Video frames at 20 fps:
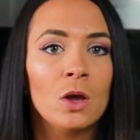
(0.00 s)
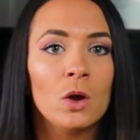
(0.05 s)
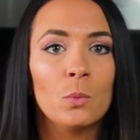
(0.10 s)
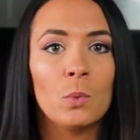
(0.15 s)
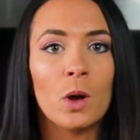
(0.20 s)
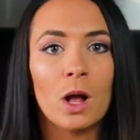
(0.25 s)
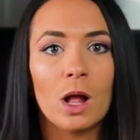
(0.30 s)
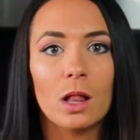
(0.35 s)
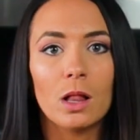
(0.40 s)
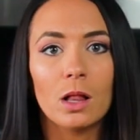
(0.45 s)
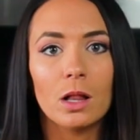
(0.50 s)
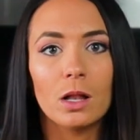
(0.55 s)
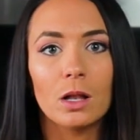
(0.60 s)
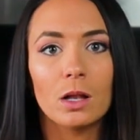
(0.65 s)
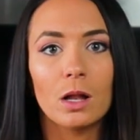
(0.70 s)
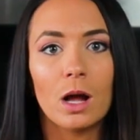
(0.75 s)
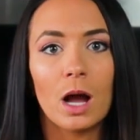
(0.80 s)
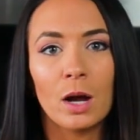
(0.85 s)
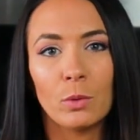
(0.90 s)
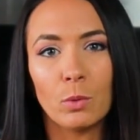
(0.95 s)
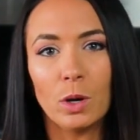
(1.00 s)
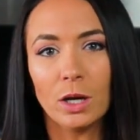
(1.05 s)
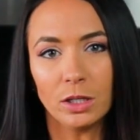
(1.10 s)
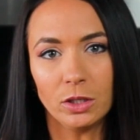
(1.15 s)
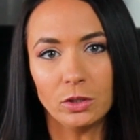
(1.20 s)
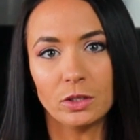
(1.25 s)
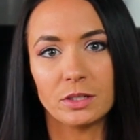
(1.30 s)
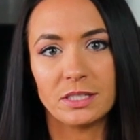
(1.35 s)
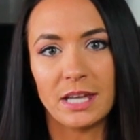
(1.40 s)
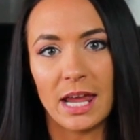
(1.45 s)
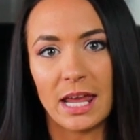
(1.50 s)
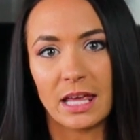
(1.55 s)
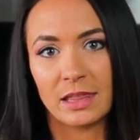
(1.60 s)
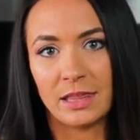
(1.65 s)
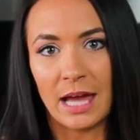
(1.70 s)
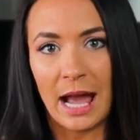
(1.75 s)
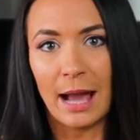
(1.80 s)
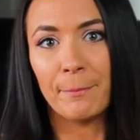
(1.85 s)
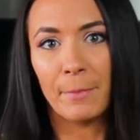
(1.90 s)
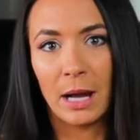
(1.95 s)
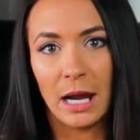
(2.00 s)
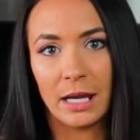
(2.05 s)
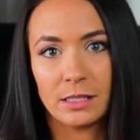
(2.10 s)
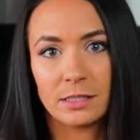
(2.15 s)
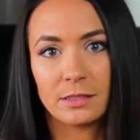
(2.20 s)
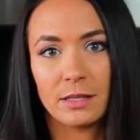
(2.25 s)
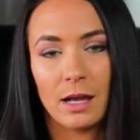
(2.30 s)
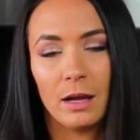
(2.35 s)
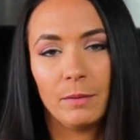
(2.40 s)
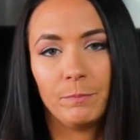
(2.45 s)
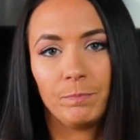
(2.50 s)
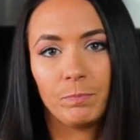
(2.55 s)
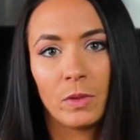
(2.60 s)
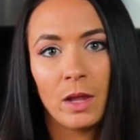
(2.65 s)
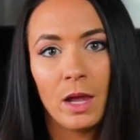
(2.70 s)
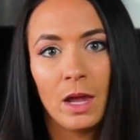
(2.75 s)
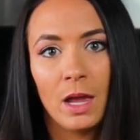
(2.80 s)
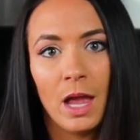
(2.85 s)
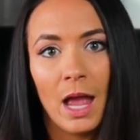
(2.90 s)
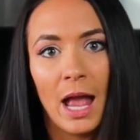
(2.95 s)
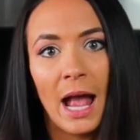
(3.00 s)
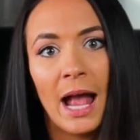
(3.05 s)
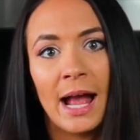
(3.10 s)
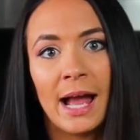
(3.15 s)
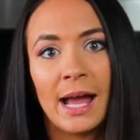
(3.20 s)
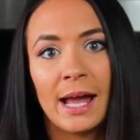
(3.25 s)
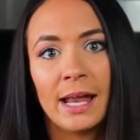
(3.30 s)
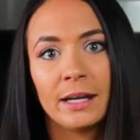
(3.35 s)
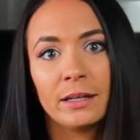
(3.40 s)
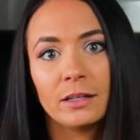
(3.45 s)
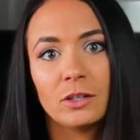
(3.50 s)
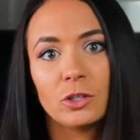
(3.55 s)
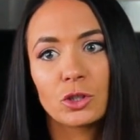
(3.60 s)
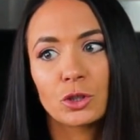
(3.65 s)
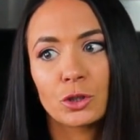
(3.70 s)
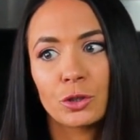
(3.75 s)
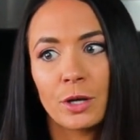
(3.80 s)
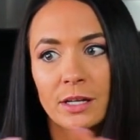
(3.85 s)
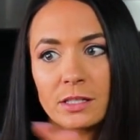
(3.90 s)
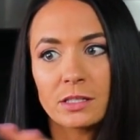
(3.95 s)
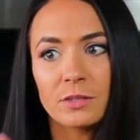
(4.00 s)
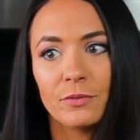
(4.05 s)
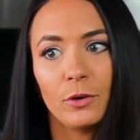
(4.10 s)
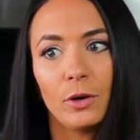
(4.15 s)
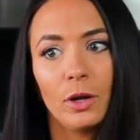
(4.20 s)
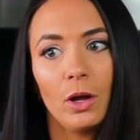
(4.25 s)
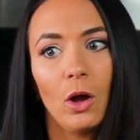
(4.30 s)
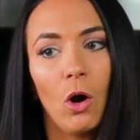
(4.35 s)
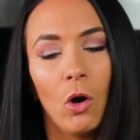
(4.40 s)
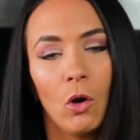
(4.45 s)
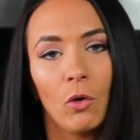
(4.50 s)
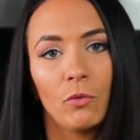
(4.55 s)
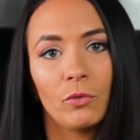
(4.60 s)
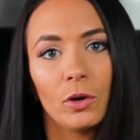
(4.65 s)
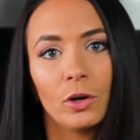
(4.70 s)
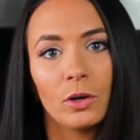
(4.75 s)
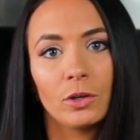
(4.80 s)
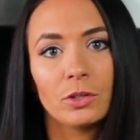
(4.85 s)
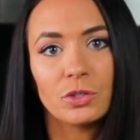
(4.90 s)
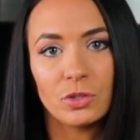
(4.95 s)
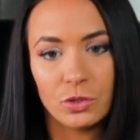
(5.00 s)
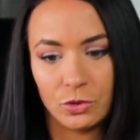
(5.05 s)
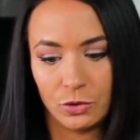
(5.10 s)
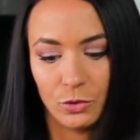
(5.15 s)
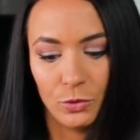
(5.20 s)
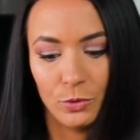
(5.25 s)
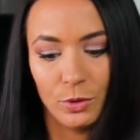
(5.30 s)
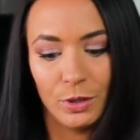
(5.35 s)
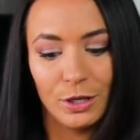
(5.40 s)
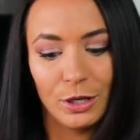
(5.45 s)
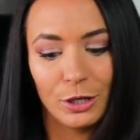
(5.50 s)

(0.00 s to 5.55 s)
Well, I want you to take that mindset and transfer it over to